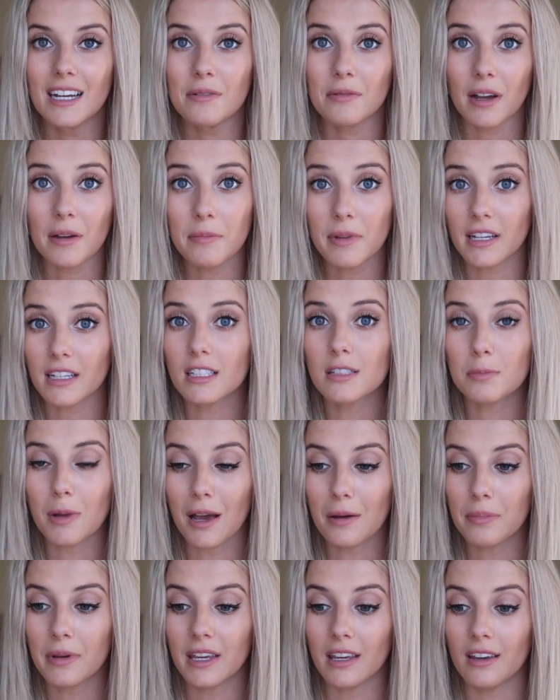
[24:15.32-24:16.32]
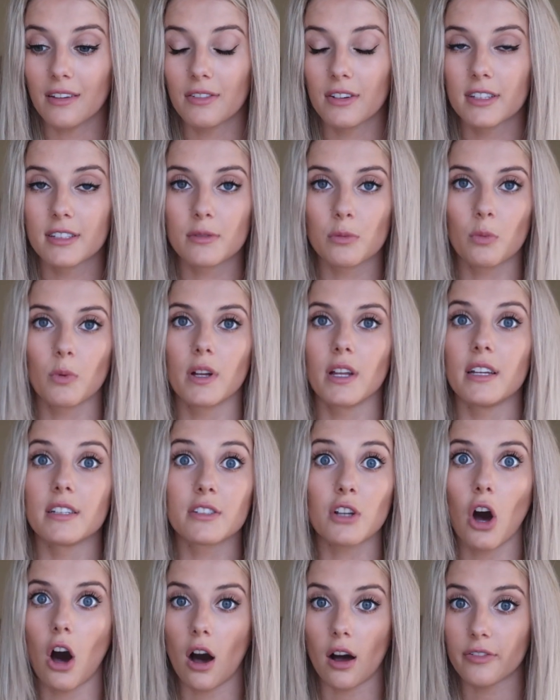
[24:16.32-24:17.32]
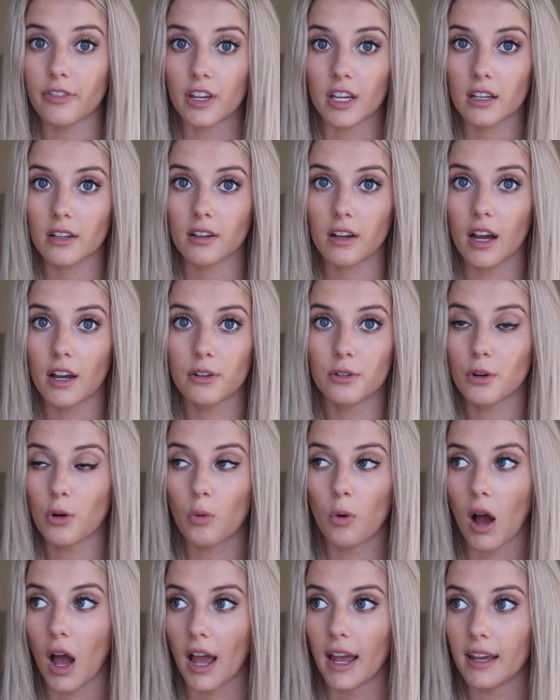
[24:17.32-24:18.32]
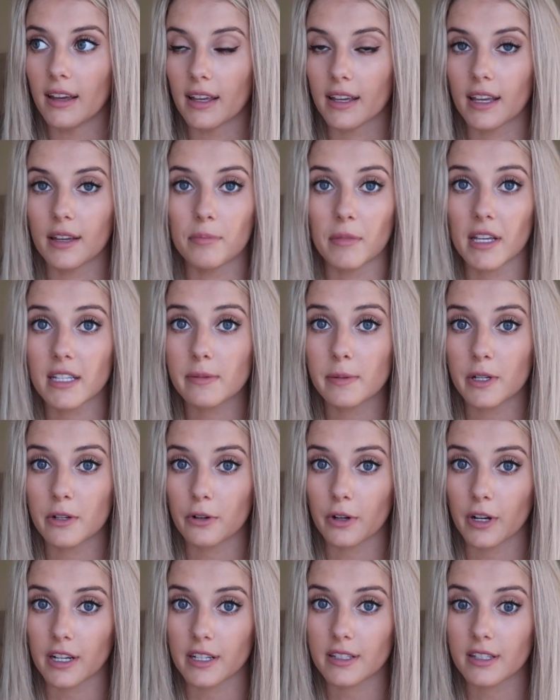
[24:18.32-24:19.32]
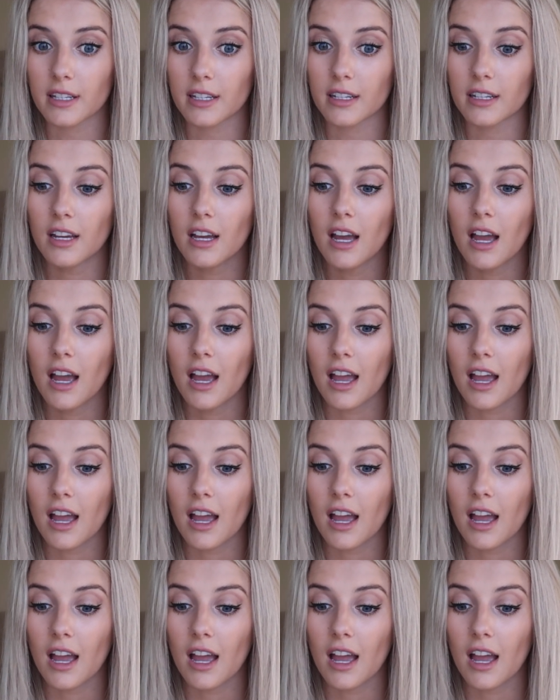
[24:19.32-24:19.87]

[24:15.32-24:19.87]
My biggest pet peeve is coughing. I don't know why, like it makes me crazy.